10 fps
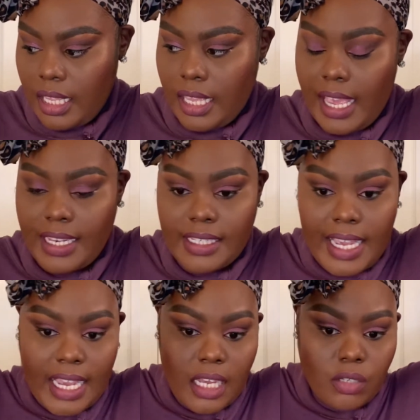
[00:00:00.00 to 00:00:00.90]
And
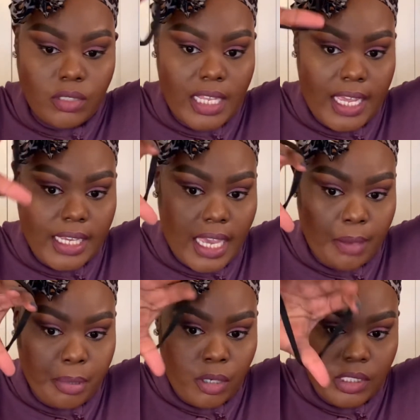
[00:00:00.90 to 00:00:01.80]
now take a
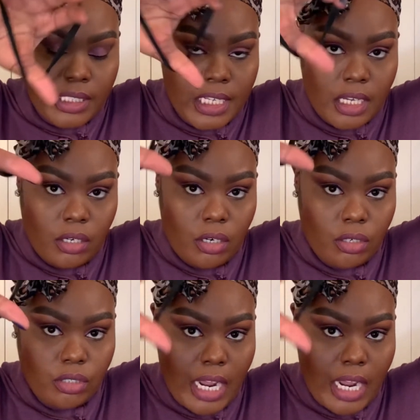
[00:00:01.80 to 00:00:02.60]
ponytail holder.